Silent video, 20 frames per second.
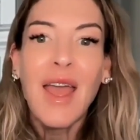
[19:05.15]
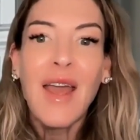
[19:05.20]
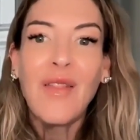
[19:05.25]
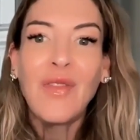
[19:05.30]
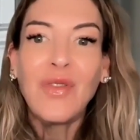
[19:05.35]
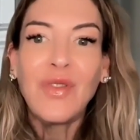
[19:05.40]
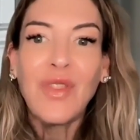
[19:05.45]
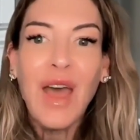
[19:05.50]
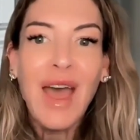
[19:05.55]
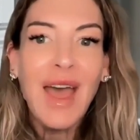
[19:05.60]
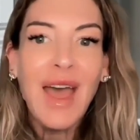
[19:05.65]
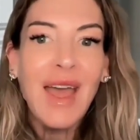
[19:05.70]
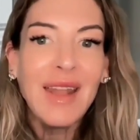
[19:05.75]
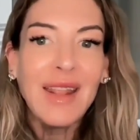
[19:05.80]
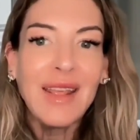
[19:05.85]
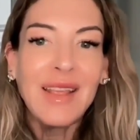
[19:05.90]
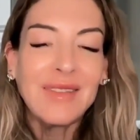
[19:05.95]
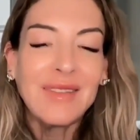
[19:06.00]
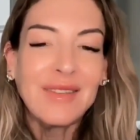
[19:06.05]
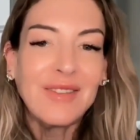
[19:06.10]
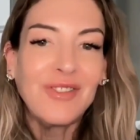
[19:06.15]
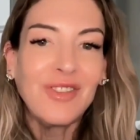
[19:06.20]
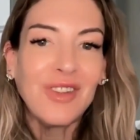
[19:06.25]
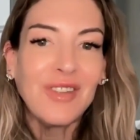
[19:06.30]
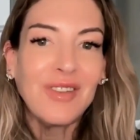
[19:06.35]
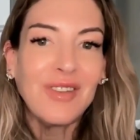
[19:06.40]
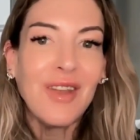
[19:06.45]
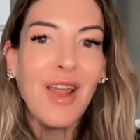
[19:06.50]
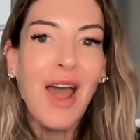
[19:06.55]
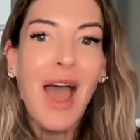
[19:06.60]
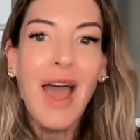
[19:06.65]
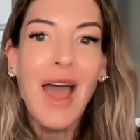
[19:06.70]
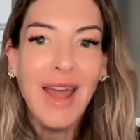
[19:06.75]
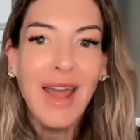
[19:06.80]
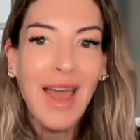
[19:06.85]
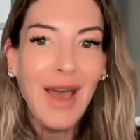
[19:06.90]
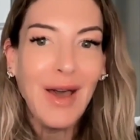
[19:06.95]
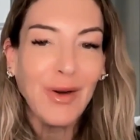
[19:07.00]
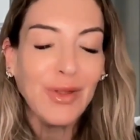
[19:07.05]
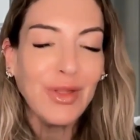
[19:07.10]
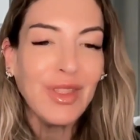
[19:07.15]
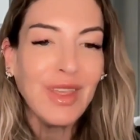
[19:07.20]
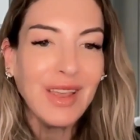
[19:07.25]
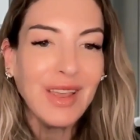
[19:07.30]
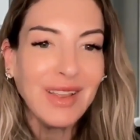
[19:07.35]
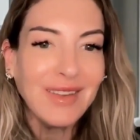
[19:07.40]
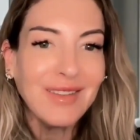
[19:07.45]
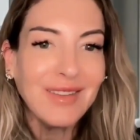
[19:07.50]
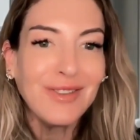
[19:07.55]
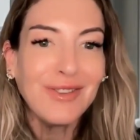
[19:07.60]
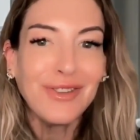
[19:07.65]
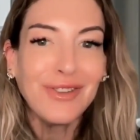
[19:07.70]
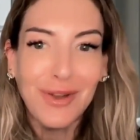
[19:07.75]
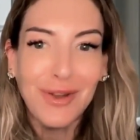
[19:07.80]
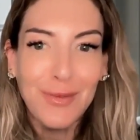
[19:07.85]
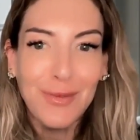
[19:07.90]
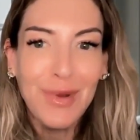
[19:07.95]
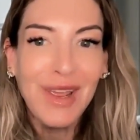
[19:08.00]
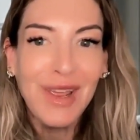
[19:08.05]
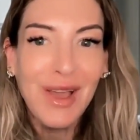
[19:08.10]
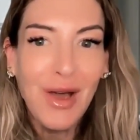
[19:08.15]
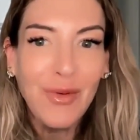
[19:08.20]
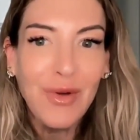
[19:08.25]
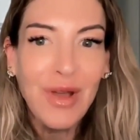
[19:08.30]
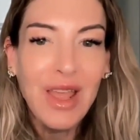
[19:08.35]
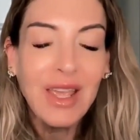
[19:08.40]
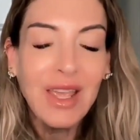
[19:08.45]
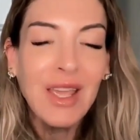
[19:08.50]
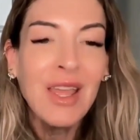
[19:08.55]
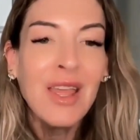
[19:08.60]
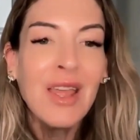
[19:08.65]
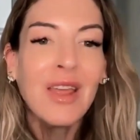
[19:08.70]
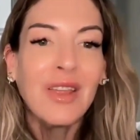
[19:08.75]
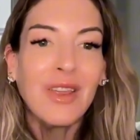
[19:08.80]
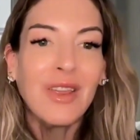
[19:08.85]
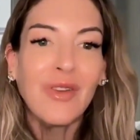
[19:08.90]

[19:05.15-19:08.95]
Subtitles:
And that is just not how things should be going.